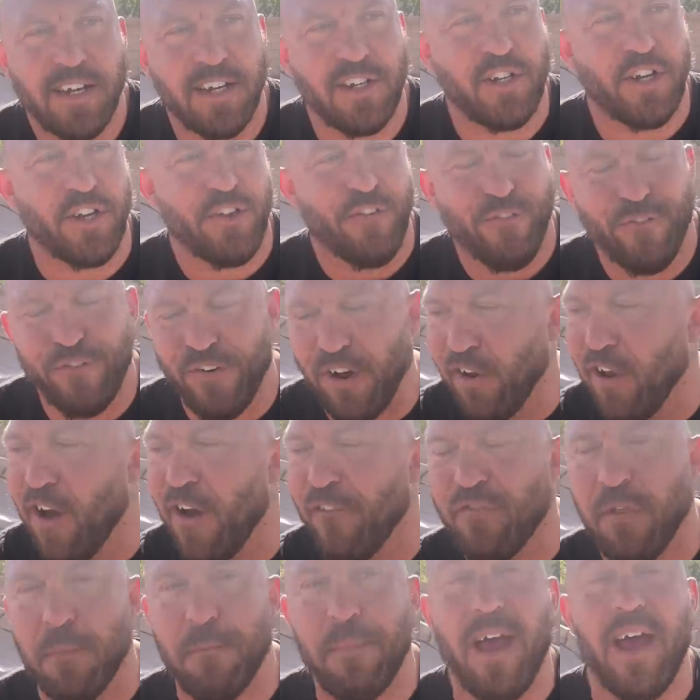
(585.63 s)
Just fell
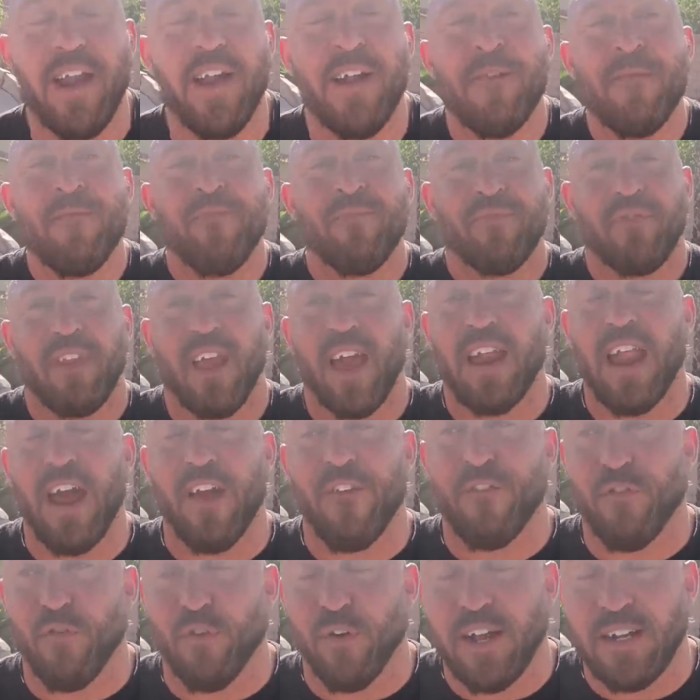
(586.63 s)
off the bed. And I
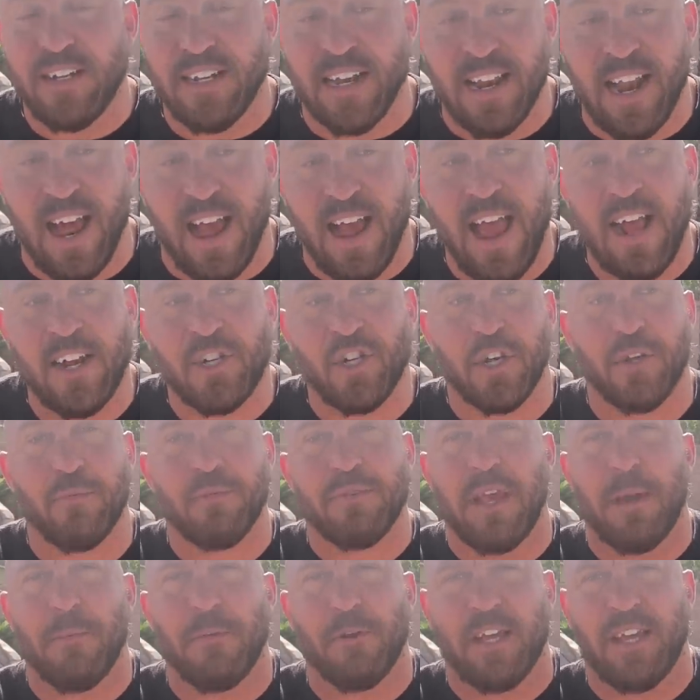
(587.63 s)
freaked, and I actually
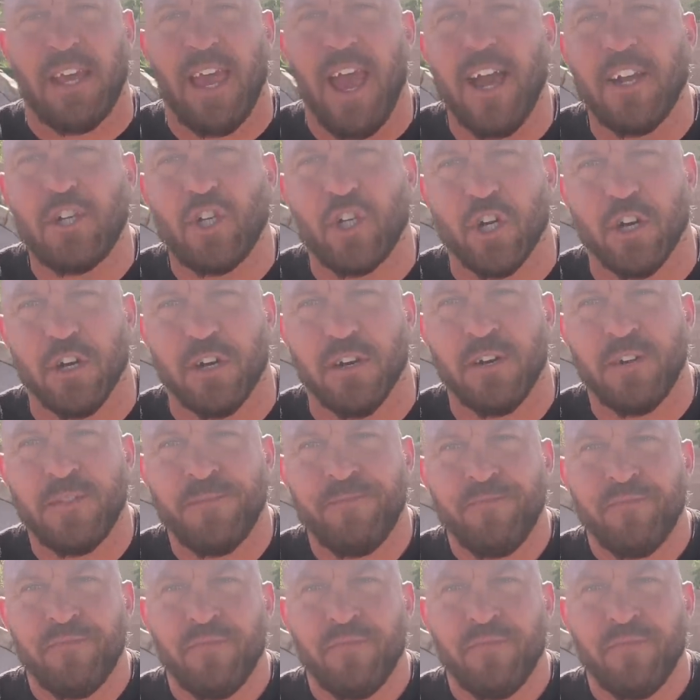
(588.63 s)
was able to catch her